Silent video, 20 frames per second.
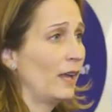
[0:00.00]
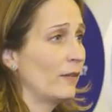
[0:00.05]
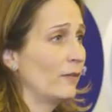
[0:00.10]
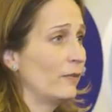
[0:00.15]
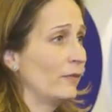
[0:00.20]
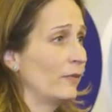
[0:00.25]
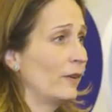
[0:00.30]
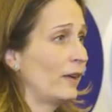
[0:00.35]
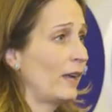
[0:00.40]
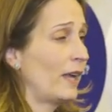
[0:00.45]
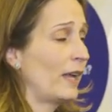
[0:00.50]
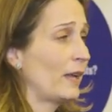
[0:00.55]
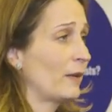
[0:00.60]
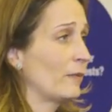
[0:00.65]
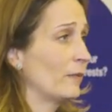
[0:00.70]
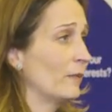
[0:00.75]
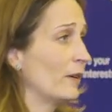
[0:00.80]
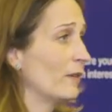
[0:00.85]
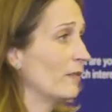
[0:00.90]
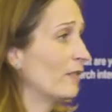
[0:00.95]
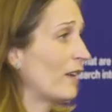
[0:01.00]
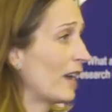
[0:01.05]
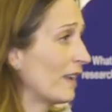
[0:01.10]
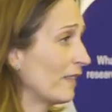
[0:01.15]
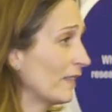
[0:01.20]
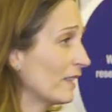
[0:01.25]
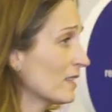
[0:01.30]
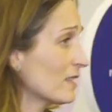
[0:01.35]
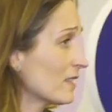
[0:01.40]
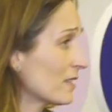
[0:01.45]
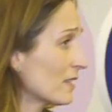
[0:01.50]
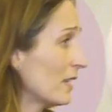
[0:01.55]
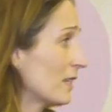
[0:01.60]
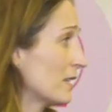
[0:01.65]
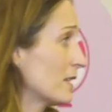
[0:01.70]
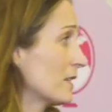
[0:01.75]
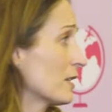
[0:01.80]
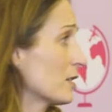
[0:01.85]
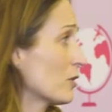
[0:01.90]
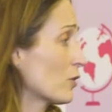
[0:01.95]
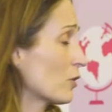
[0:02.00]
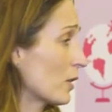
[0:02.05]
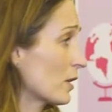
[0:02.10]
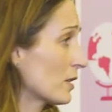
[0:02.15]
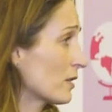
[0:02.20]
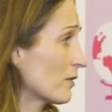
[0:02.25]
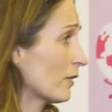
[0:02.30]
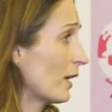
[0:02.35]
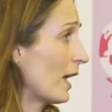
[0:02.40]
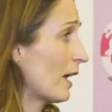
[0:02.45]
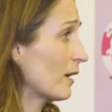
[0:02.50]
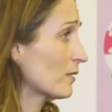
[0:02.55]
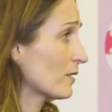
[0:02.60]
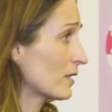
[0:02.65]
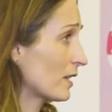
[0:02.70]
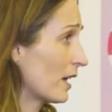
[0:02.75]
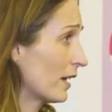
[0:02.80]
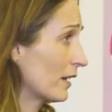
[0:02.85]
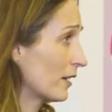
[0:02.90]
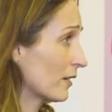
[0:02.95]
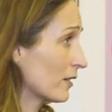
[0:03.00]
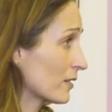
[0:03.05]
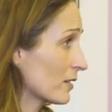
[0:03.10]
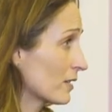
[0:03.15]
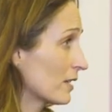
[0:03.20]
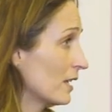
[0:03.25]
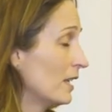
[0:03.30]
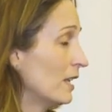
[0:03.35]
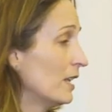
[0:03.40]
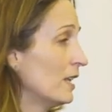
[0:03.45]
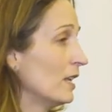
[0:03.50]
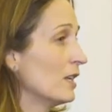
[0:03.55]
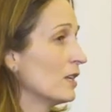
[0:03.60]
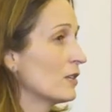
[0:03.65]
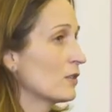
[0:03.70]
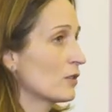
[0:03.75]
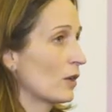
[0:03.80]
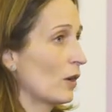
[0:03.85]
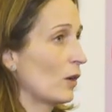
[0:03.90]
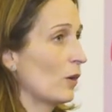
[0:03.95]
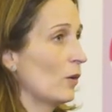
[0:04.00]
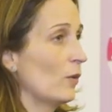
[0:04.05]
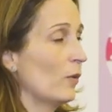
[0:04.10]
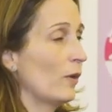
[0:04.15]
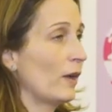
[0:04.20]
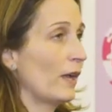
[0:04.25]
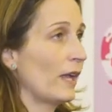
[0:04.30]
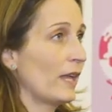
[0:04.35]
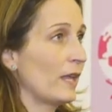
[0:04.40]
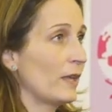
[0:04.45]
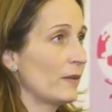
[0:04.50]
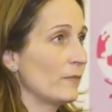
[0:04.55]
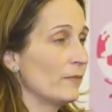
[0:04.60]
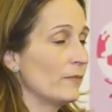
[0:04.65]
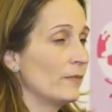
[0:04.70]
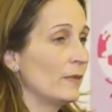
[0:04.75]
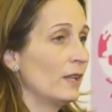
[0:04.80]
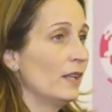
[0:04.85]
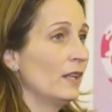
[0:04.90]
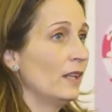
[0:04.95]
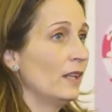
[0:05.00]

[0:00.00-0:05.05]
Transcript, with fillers: of um, violence and distrust for outsiders. So um,